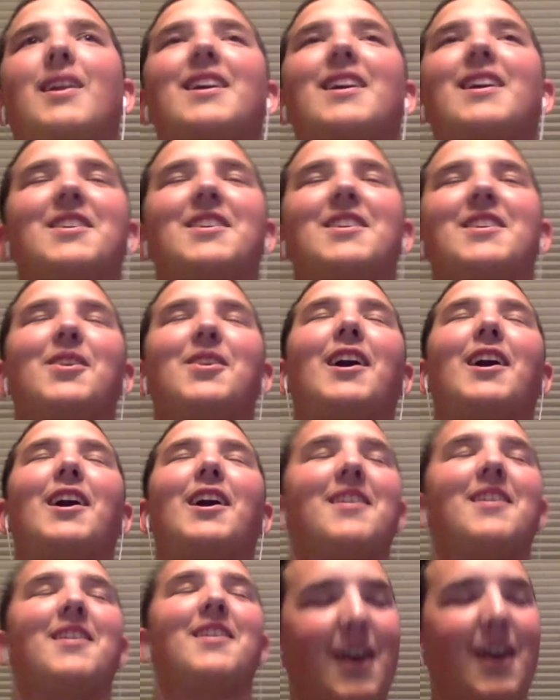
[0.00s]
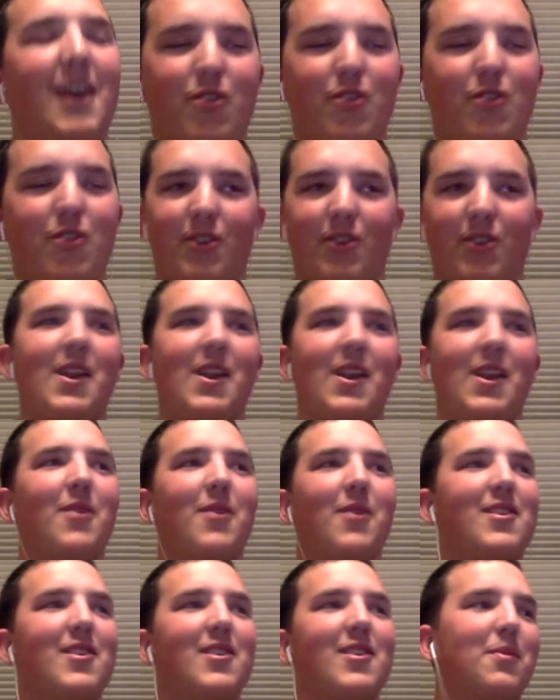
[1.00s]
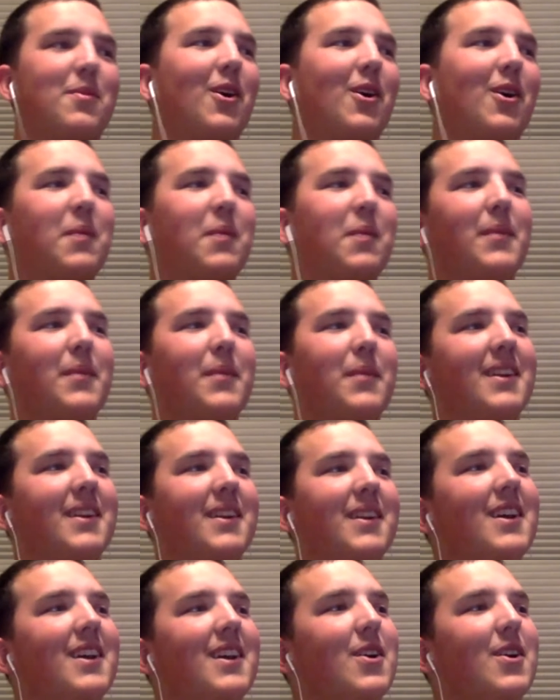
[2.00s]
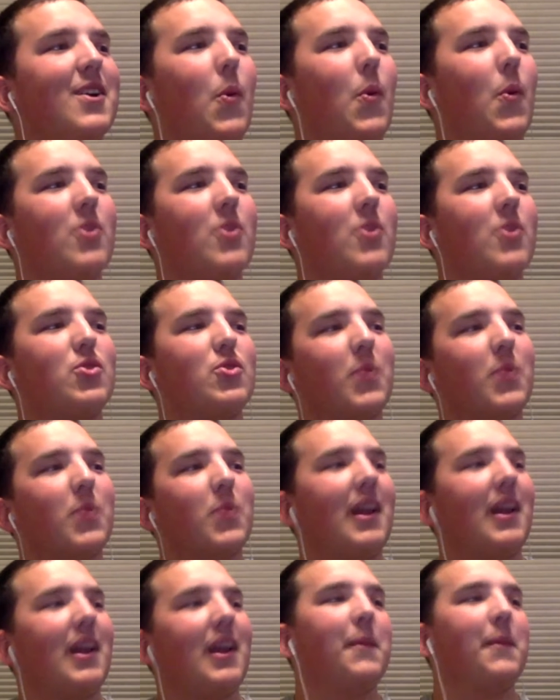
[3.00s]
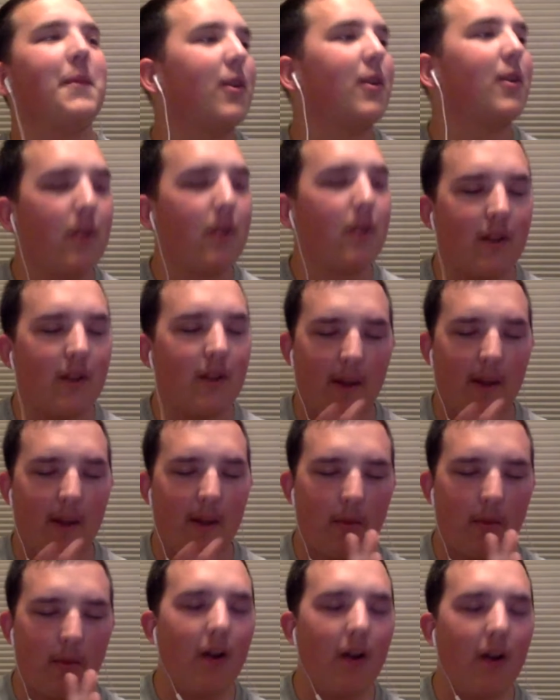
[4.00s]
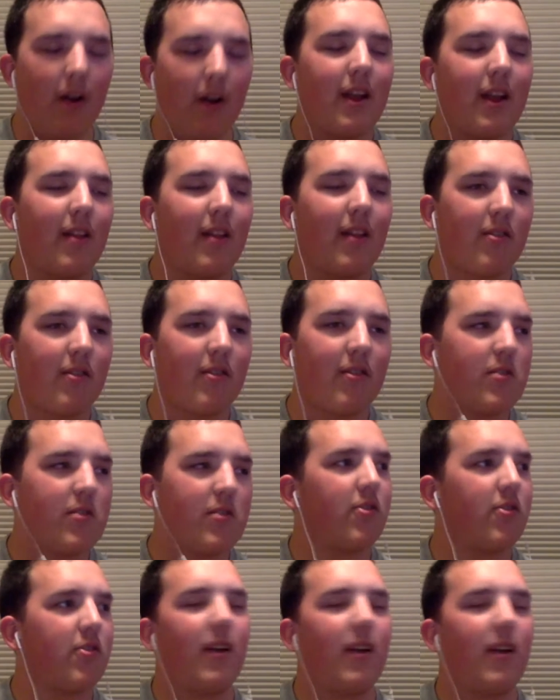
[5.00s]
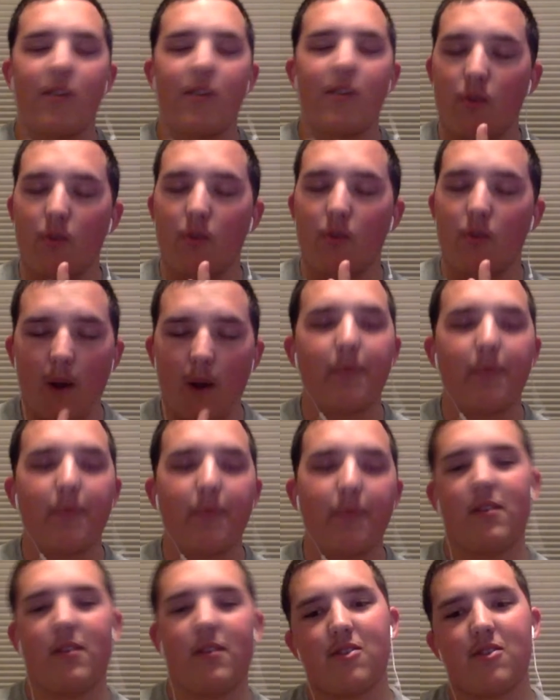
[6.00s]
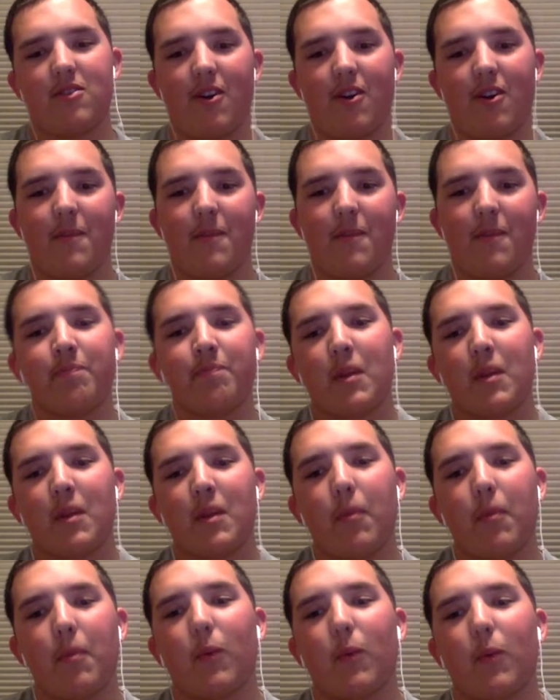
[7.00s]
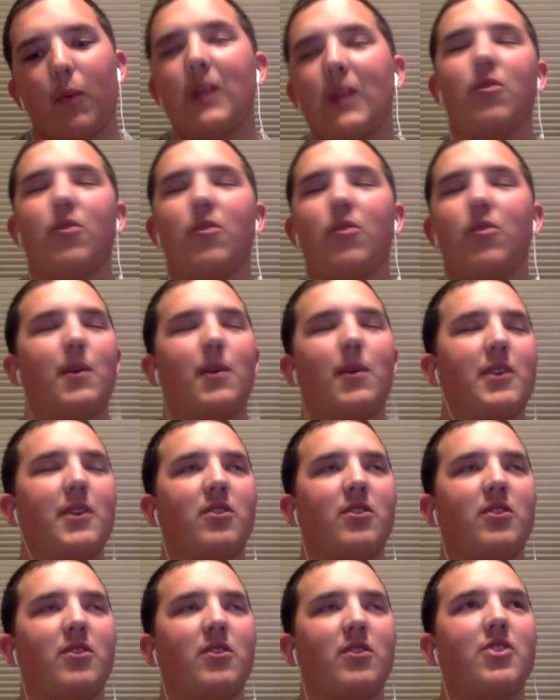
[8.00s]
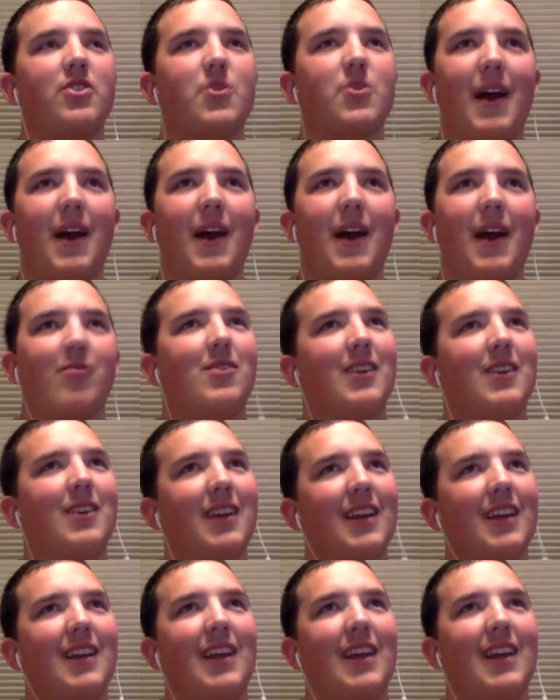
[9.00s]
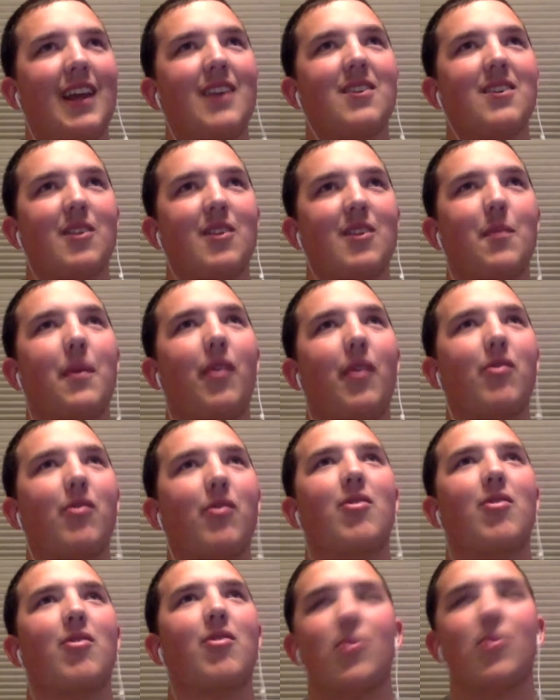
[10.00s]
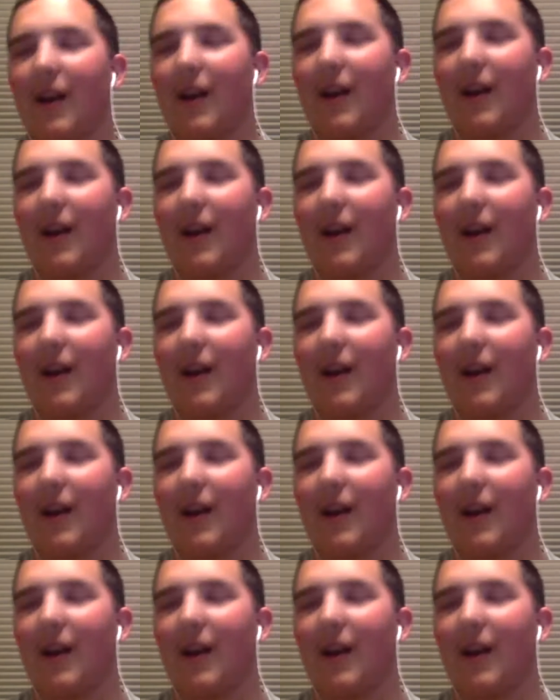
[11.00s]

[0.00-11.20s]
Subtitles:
and I started out as a blogger, but I mean, once you really, blogging it's a great place to start. Mm-hmm. But really, if you want to be a journalist, you have to get into the business. You have.